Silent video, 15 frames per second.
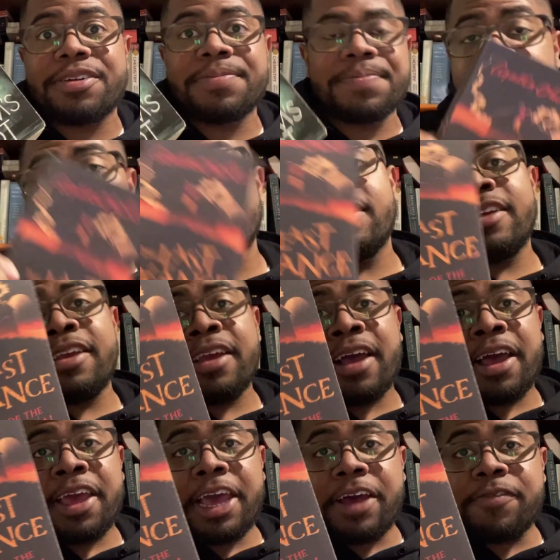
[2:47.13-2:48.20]
Secondly,
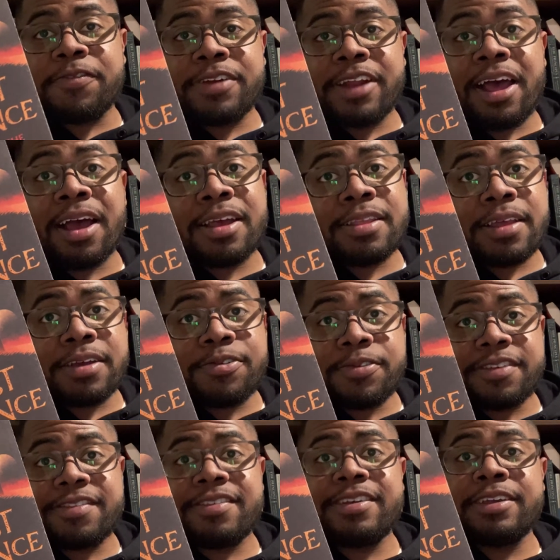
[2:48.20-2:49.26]
I have an Agatha
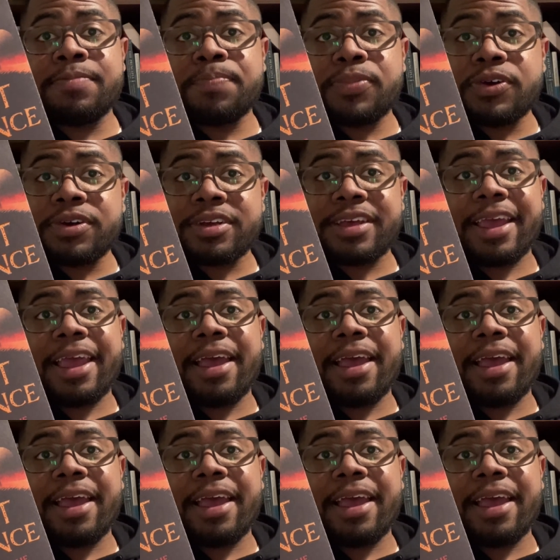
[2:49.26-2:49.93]
Christie book,